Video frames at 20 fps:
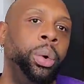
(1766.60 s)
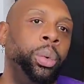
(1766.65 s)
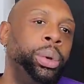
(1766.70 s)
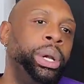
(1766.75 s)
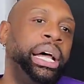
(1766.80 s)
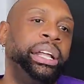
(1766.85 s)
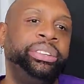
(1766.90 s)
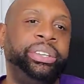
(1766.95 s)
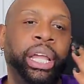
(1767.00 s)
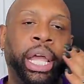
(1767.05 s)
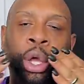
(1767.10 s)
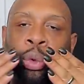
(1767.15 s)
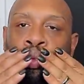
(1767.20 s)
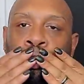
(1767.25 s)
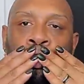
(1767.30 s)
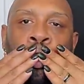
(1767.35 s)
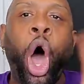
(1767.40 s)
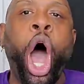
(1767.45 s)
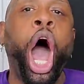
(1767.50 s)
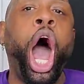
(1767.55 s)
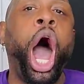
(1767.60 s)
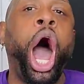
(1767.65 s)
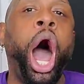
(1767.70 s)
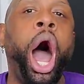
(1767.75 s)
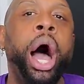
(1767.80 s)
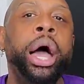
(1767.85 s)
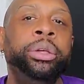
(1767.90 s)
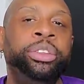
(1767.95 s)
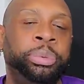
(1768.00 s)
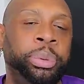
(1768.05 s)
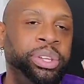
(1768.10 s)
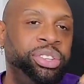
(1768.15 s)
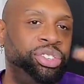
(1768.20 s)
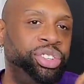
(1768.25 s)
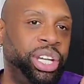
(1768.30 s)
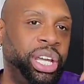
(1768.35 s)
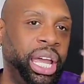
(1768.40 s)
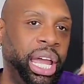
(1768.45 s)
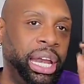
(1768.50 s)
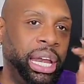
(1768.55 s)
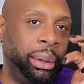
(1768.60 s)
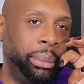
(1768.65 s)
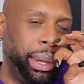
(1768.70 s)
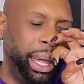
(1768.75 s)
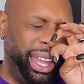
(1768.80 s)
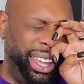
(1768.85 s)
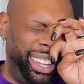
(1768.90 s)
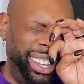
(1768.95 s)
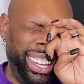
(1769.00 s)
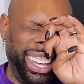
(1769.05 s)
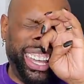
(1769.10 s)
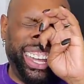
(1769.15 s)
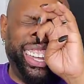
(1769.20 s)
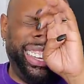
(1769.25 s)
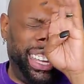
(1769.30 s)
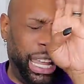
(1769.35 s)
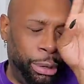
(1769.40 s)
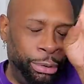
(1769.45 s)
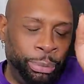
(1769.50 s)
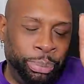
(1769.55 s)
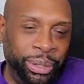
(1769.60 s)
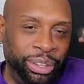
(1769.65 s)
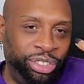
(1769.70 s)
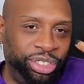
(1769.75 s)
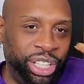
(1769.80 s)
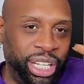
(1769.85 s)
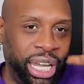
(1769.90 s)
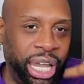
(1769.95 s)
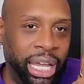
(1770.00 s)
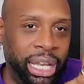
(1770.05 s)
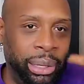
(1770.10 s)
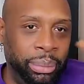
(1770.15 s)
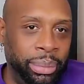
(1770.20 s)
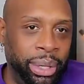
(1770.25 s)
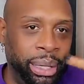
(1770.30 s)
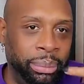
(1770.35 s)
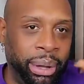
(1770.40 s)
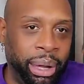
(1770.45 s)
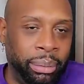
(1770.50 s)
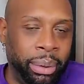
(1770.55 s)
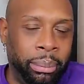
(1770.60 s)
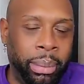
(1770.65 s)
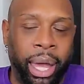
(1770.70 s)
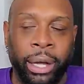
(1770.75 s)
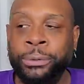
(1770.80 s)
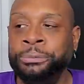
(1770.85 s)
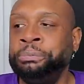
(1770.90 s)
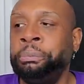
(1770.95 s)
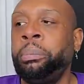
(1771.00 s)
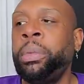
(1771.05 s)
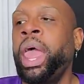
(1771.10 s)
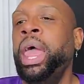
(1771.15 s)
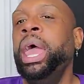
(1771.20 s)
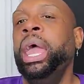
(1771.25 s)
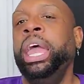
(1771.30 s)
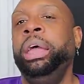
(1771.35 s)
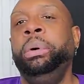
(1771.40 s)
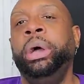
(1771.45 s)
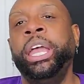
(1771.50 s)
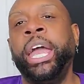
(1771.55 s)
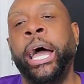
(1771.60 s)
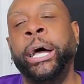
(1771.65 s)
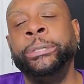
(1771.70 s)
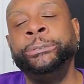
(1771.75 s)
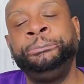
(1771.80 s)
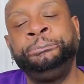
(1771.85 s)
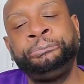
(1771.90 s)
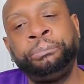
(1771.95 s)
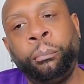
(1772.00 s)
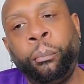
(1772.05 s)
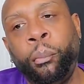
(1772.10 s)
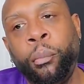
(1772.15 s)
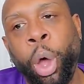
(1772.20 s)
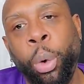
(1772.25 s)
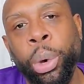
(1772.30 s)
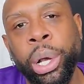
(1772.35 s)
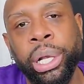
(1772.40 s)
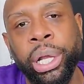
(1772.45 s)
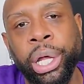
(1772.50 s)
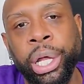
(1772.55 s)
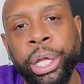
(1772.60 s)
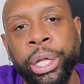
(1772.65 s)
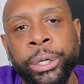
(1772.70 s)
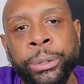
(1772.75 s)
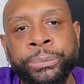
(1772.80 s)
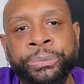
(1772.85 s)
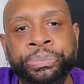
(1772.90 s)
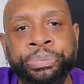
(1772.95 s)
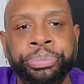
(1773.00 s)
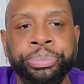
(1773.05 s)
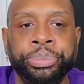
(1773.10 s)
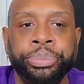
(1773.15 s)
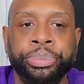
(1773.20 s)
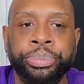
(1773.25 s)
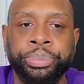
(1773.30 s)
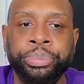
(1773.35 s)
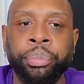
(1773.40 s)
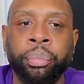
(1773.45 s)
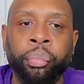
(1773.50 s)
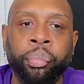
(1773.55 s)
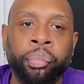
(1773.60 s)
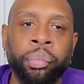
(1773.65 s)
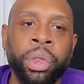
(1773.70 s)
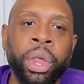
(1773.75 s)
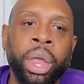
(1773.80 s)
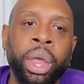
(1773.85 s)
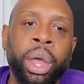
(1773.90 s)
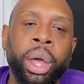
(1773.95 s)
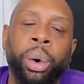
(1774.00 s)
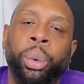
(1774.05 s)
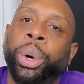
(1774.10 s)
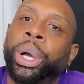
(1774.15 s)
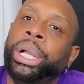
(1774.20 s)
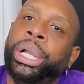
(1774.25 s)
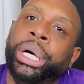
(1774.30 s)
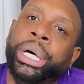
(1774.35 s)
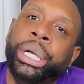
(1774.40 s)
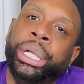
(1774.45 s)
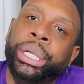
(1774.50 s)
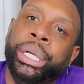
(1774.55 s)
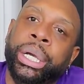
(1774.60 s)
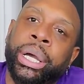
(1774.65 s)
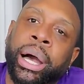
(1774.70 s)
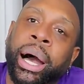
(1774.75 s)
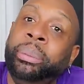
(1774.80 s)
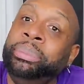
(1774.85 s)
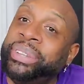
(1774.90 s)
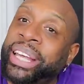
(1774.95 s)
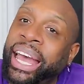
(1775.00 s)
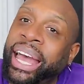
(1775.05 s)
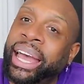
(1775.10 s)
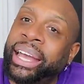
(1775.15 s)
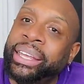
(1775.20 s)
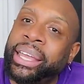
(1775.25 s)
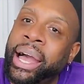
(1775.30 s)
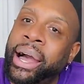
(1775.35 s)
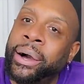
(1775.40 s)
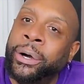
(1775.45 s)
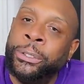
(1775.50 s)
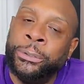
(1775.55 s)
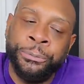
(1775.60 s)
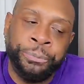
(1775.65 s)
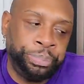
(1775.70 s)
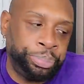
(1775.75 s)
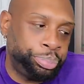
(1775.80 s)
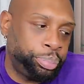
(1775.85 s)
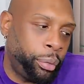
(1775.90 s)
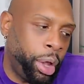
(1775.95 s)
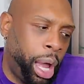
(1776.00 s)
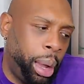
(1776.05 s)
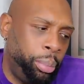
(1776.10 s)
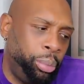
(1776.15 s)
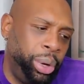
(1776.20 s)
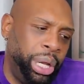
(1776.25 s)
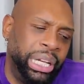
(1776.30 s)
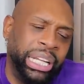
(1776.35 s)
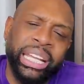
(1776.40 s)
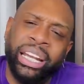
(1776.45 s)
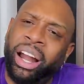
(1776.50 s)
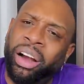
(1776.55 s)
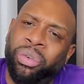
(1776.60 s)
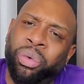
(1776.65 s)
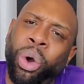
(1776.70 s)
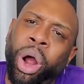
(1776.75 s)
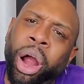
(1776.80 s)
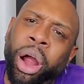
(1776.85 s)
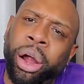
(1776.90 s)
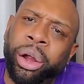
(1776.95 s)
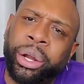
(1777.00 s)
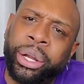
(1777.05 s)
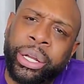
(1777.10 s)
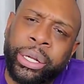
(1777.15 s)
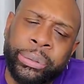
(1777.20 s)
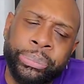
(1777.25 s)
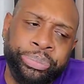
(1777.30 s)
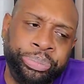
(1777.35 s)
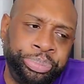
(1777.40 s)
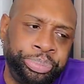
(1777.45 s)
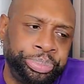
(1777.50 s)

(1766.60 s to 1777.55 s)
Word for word: When I said, Mwah, it was a piece of chicken hanging it was a piece of chicken hanging in the back of my mouth. Anyway, y'all, we love you. We love you. I'm tired, y'all. I'm ready to get off work.